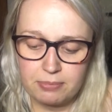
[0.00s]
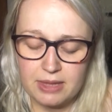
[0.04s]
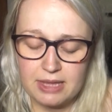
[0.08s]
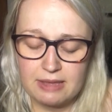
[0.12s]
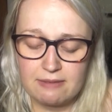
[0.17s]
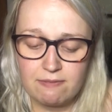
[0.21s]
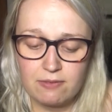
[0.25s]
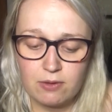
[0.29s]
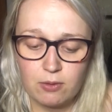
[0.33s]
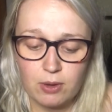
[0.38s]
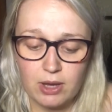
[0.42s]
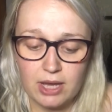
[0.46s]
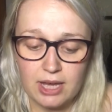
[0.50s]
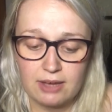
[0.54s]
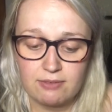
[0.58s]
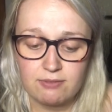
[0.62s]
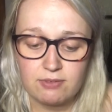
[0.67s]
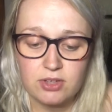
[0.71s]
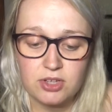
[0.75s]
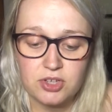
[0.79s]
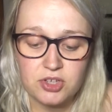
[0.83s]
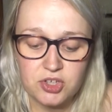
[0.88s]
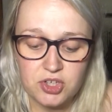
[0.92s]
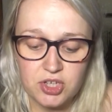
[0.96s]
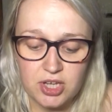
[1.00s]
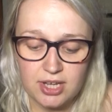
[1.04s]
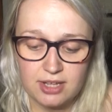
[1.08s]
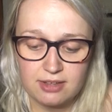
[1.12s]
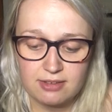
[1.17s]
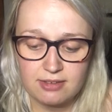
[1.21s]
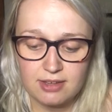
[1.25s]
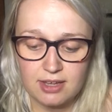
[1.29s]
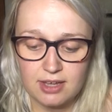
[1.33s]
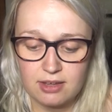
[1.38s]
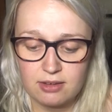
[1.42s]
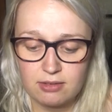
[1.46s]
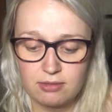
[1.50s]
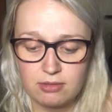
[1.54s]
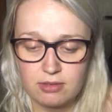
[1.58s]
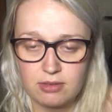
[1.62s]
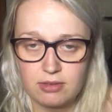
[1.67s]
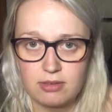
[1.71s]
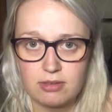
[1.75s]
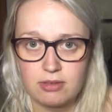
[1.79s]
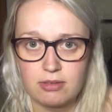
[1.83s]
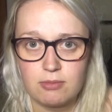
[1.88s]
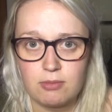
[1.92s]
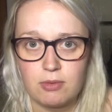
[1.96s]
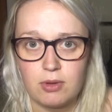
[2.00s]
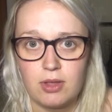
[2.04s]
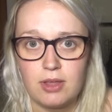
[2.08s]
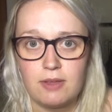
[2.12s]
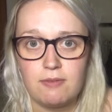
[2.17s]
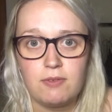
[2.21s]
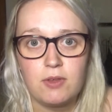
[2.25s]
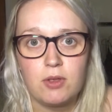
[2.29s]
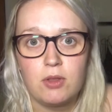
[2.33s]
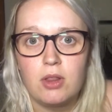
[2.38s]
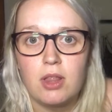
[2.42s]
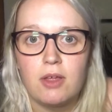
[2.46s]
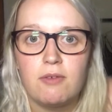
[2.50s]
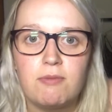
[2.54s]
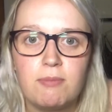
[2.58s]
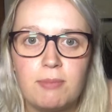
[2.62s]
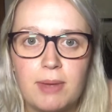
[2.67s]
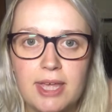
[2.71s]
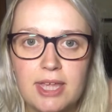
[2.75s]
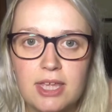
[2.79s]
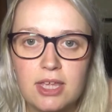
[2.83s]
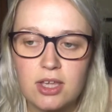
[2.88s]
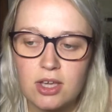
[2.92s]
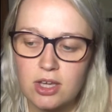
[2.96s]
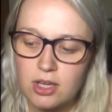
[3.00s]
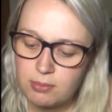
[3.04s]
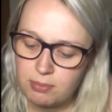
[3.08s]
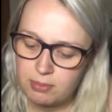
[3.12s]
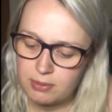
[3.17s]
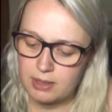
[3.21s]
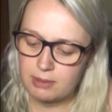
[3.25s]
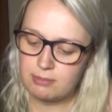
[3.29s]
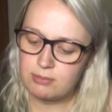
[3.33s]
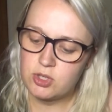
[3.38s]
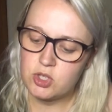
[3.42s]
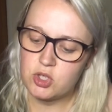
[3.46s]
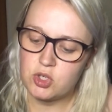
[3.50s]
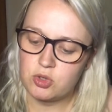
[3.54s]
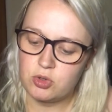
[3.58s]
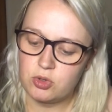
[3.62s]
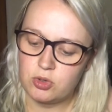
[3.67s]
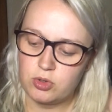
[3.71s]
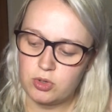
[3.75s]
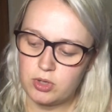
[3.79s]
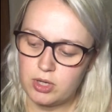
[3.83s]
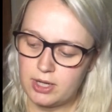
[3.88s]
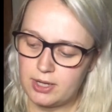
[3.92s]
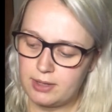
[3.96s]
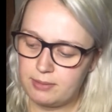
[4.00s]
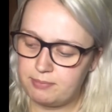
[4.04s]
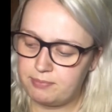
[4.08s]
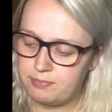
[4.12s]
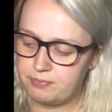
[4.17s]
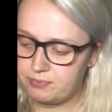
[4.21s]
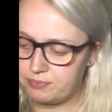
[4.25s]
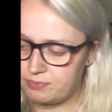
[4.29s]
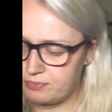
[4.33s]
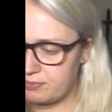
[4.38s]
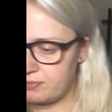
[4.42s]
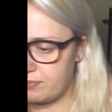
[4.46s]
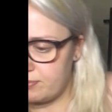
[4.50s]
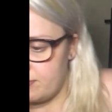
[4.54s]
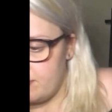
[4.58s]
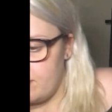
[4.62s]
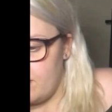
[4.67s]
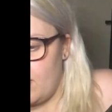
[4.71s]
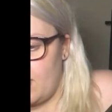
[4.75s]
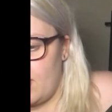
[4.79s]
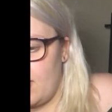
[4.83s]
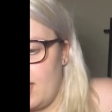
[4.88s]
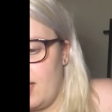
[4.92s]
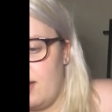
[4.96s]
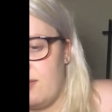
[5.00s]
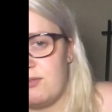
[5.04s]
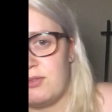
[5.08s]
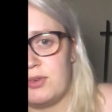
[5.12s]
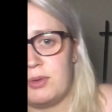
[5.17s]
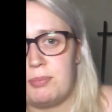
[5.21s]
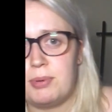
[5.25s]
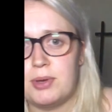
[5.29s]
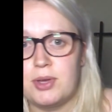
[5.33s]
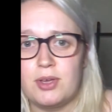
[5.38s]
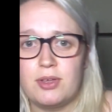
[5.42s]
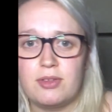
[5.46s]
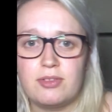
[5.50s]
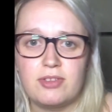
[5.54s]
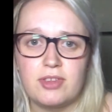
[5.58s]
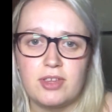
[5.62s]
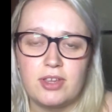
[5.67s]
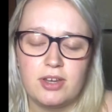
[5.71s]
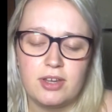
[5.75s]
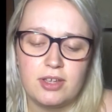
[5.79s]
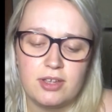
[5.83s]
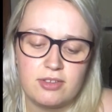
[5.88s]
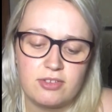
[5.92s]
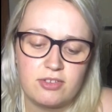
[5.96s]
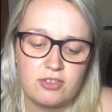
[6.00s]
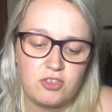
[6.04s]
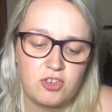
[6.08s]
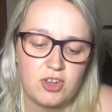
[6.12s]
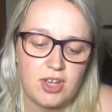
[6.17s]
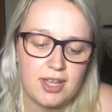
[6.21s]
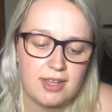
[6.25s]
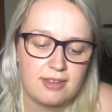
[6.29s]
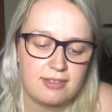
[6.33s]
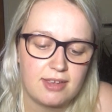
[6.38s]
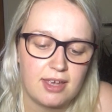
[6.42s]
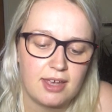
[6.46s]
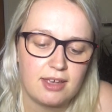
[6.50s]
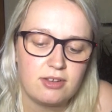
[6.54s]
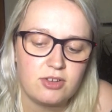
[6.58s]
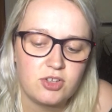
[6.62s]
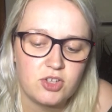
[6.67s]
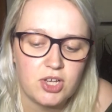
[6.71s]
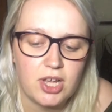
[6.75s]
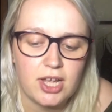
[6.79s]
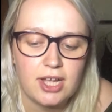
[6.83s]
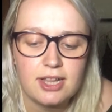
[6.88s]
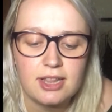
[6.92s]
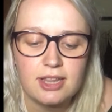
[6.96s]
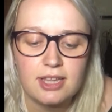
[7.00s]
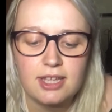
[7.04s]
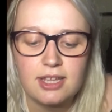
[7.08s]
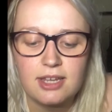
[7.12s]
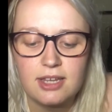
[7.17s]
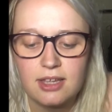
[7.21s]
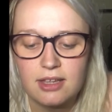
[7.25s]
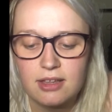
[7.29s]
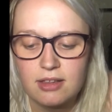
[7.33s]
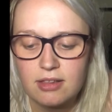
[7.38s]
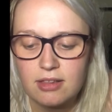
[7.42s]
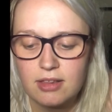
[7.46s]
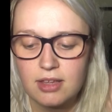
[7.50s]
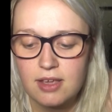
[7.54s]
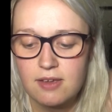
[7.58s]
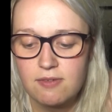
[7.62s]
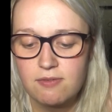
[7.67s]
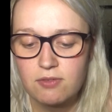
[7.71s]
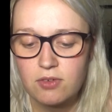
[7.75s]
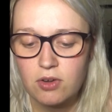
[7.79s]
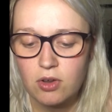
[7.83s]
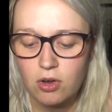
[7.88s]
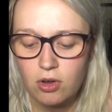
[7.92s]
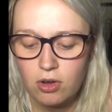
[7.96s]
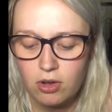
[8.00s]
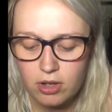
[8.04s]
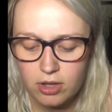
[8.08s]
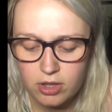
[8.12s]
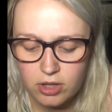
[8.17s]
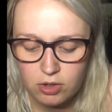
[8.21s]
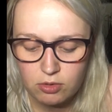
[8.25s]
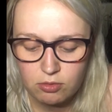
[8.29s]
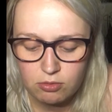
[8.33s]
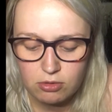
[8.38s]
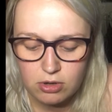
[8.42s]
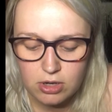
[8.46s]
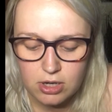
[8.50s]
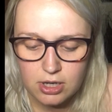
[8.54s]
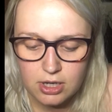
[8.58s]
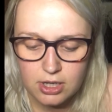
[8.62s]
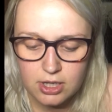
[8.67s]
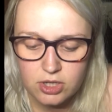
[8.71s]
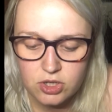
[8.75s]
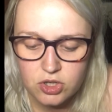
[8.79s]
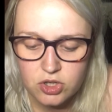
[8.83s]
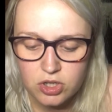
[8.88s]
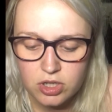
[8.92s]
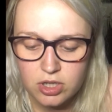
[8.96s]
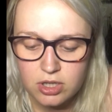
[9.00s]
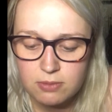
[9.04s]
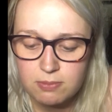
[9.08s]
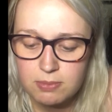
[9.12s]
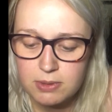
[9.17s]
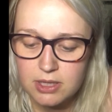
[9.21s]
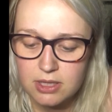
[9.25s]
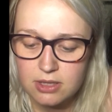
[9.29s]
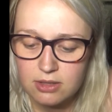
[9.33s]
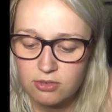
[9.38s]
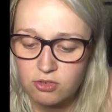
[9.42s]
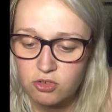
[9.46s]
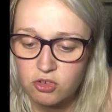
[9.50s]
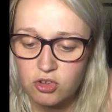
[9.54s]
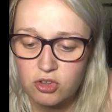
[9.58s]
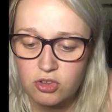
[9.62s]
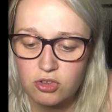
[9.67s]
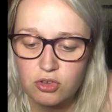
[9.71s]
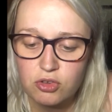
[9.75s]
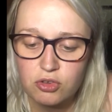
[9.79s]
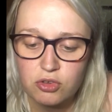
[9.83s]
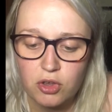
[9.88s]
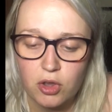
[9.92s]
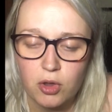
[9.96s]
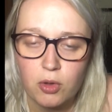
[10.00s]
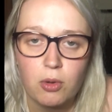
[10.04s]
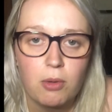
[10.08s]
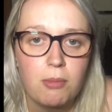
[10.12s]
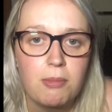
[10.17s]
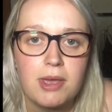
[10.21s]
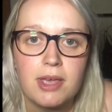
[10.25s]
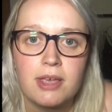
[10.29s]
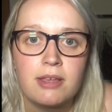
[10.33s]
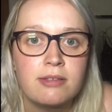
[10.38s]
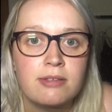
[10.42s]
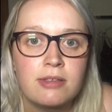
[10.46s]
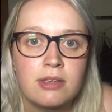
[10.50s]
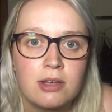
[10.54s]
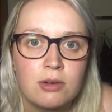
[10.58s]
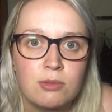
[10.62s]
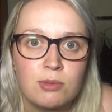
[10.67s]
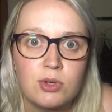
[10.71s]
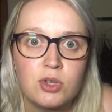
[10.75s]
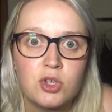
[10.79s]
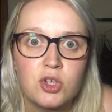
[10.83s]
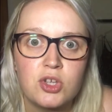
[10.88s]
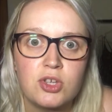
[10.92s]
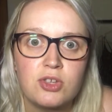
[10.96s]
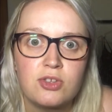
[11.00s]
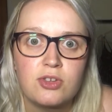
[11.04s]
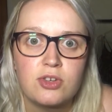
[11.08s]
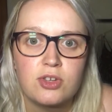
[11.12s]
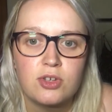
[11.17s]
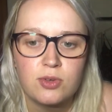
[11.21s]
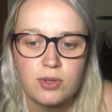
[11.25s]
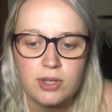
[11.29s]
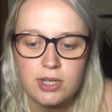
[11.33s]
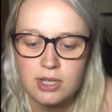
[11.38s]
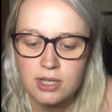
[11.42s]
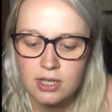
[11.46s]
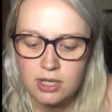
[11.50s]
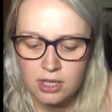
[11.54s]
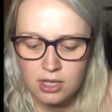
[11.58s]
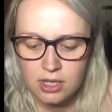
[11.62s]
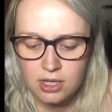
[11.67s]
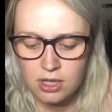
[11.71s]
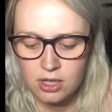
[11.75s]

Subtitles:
if you haven't checked out, well, if you love makeup, I'm sure every person has checked out Jaclyn Hill. If not, you really should, because she's so amazing at what she's doing